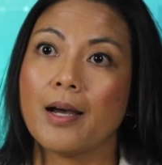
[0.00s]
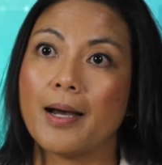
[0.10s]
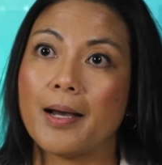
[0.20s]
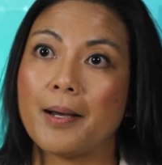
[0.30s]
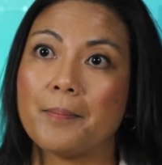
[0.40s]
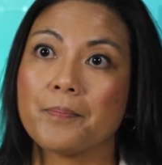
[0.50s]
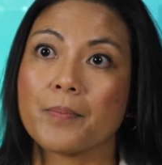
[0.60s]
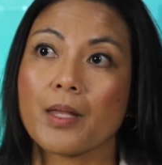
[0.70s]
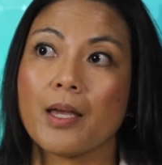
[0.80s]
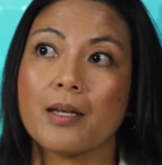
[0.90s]

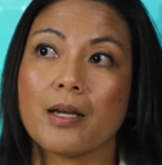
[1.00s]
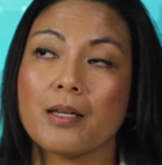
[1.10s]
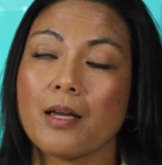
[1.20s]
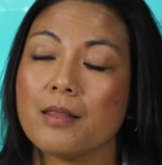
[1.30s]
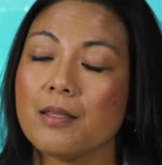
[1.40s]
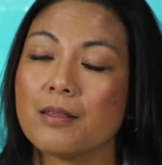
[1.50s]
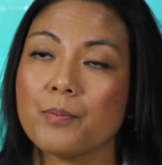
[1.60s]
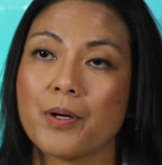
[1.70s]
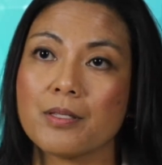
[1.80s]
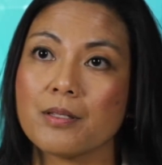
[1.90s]
And I think the
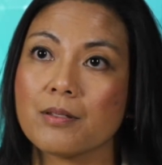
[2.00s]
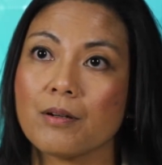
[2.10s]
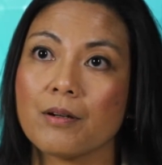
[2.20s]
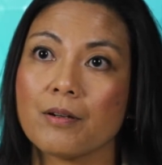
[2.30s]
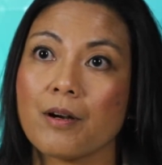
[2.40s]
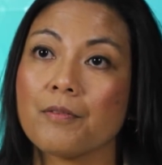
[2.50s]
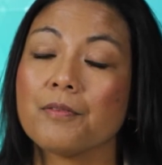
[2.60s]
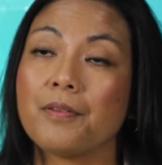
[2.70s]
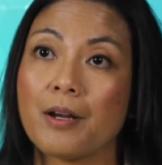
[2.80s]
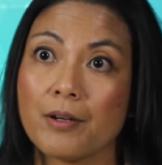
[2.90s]
prices are
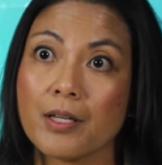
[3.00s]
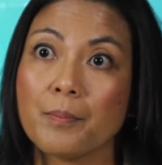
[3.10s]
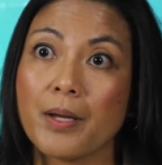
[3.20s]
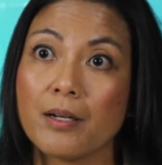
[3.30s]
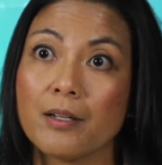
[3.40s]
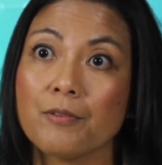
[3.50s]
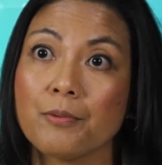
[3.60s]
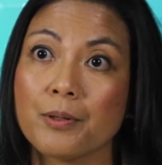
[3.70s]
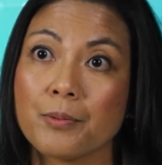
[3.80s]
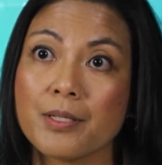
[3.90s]
very competitive
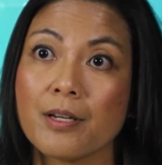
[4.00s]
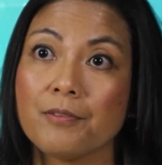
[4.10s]
with retail